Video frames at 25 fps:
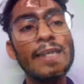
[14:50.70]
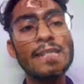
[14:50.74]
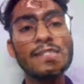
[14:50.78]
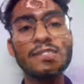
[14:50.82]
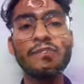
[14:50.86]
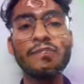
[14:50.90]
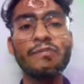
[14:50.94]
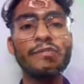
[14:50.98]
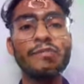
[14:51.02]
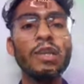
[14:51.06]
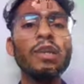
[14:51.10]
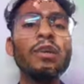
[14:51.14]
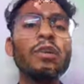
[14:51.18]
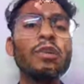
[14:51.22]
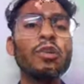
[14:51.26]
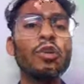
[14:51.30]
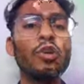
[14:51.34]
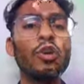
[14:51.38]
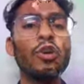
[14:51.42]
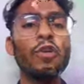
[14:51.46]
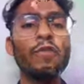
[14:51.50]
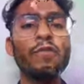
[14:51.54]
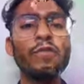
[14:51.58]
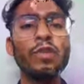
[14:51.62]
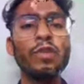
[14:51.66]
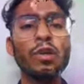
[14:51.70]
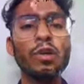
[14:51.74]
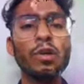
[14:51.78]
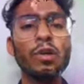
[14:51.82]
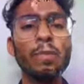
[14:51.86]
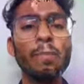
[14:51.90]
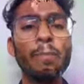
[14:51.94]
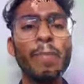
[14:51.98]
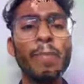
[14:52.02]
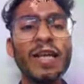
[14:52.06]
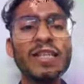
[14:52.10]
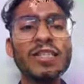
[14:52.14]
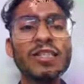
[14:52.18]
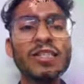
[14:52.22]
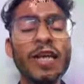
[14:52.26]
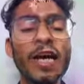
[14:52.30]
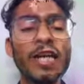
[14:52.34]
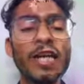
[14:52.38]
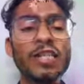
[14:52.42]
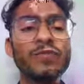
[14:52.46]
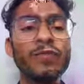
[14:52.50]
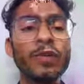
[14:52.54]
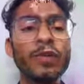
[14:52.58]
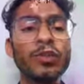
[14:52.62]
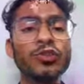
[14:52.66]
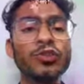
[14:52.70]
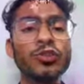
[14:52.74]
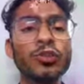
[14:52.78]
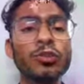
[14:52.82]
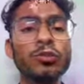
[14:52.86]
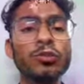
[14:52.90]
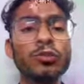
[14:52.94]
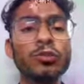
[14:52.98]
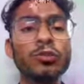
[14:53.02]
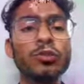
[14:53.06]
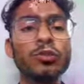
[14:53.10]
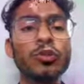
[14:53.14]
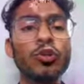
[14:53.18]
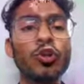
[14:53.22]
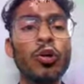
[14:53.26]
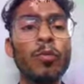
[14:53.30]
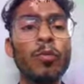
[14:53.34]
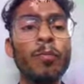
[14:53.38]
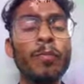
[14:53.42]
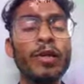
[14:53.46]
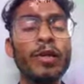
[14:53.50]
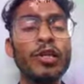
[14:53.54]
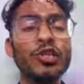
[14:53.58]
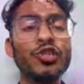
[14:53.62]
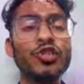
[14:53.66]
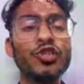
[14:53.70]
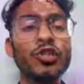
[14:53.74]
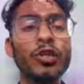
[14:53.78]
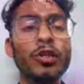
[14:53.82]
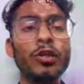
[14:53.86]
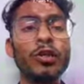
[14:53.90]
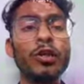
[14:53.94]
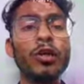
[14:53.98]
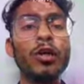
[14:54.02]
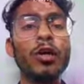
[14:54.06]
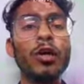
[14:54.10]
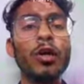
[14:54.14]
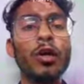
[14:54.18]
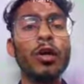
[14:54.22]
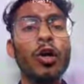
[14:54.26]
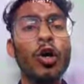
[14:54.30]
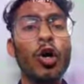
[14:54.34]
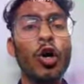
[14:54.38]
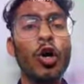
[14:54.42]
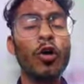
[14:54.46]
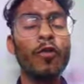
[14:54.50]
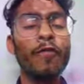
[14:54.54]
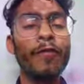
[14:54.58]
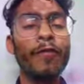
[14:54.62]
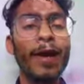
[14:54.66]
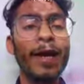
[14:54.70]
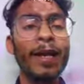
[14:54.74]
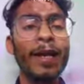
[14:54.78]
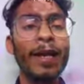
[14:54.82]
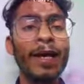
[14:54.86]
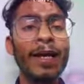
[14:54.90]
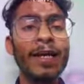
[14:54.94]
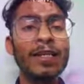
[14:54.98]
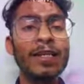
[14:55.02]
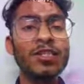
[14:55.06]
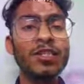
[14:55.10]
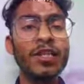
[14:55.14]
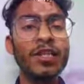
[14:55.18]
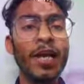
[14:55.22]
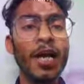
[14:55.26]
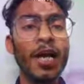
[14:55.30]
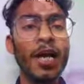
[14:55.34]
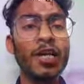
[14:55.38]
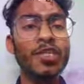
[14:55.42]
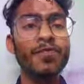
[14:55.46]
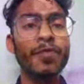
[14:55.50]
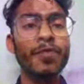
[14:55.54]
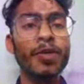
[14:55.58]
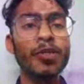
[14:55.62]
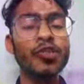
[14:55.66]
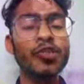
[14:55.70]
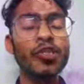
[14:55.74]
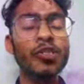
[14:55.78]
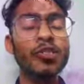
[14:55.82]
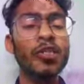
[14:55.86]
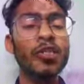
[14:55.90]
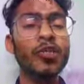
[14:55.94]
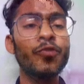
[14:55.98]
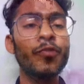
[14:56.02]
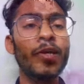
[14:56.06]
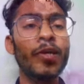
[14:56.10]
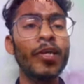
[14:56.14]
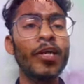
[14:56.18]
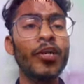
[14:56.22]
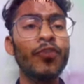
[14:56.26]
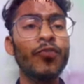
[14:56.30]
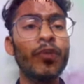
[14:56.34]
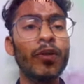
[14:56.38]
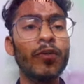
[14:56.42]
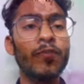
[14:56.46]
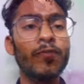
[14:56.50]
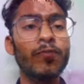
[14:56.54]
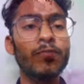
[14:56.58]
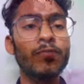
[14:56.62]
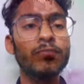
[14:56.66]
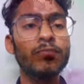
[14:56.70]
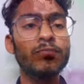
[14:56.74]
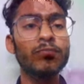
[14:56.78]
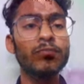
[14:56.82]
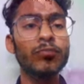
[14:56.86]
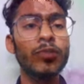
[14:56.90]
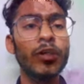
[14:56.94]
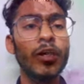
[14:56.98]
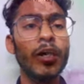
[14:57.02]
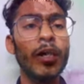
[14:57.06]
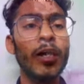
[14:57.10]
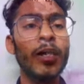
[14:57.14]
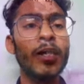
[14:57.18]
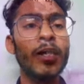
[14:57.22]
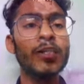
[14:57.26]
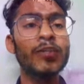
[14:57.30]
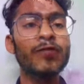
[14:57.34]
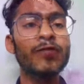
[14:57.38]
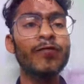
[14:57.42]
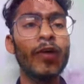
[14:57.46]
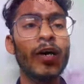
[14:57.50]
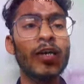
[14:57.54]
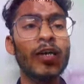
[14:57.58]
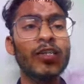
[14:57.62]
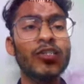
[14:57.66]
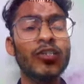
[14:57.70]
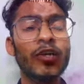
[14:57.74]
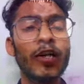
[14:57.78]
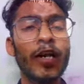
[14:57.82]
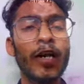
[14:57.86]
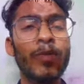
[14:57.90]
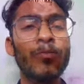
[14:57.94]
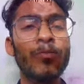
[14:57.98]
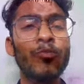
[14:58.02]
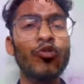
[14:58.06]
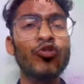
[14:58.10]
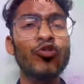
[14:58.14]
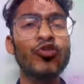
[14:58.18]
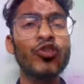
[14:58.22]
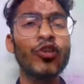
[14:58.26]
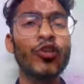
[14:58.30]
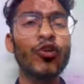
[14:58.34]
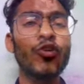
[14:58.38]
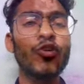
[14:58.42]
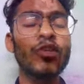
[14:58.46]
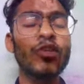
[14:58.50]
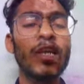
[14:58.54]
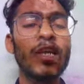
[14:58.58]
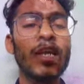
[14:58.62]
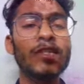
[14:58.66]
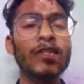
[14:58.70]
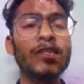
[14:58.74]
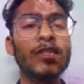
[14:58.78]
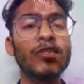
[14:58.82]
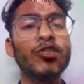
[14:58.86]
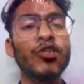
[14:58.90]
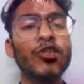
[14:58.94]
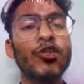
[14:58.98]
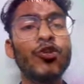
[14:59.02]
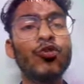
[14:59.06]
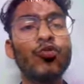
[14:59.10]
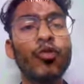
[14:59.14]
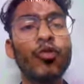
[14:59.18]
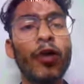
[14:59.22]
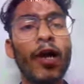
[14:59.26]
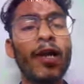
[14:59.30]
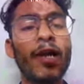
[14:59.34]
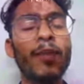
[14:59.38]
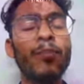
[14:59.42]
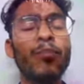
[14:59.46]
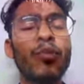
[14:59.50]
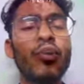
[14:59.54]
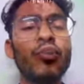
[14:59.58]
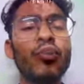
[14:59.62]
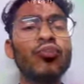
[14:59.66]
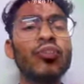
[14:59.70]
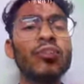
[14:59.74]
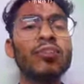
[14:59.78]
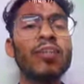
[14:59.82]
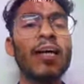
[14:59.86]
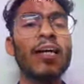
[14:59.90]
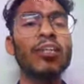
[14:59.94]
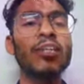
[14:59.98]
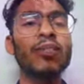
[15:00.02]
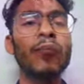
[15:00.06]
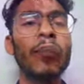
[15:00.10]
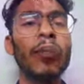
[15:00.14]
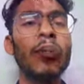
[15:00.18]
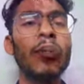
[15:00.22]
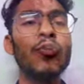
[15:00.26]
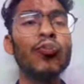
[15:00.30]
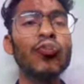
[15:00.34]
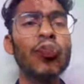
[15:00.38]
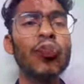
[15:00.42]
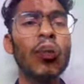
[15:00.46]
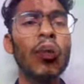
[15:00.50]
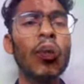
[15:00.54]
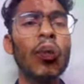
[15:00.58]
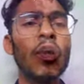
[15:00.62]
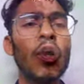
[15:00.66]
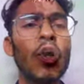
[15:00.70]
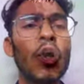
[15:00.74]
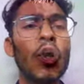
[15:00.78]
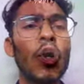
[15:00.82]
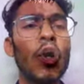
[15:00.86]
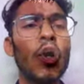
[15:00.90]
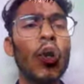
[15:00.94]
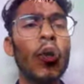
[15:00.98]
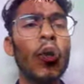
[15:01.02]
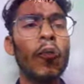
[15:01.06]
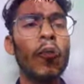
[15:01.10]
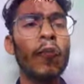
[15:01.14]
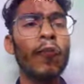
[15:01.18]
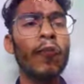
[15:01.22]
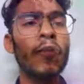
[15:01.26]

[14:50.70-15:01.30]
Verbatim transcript: winner of the best hash function competition of NIST hash functions in 2012. It is faster and more secure than SHA2 and produces hash values of uh,